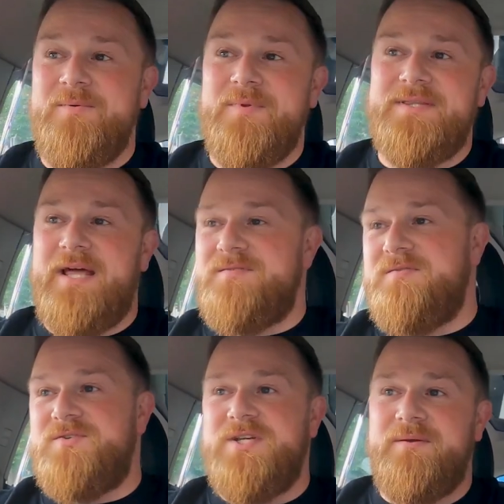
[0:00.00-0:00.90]
from great. the depths
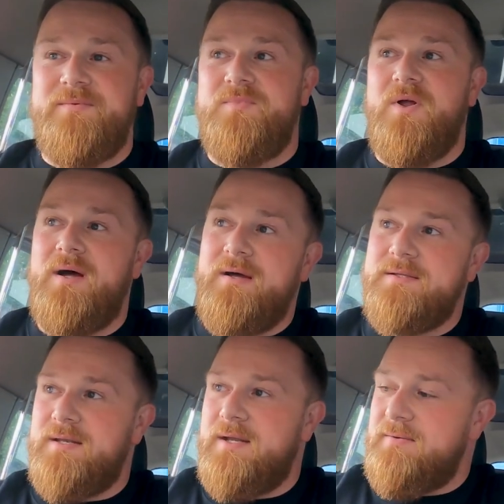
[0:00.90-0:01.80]
of shit. Yeah. Like I
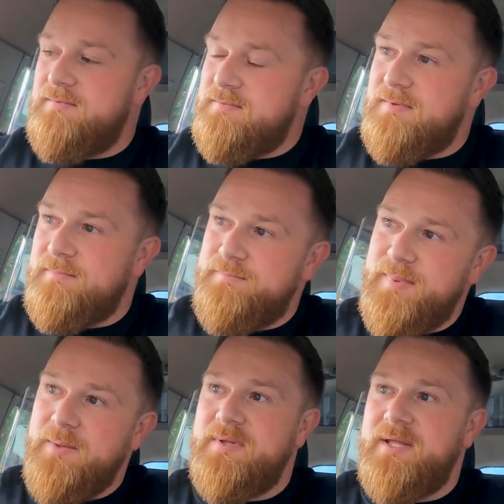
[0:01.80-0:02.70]
don't yeah. know,
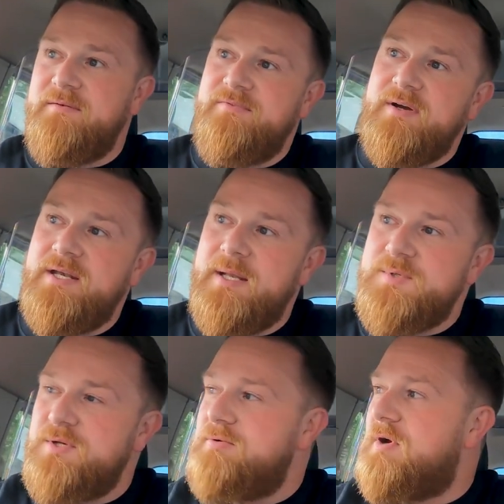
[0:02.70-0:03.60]
being with that fucking
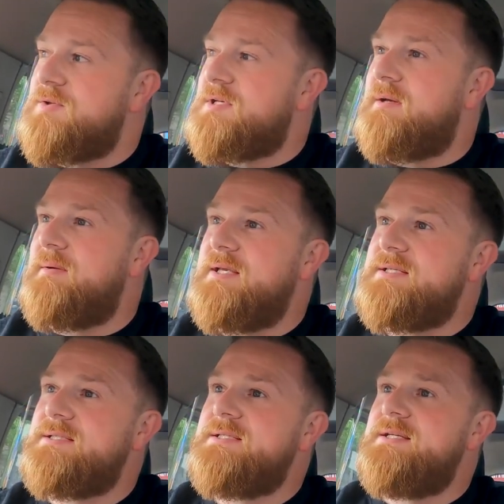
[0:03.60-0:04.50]
absolute rotter, and he's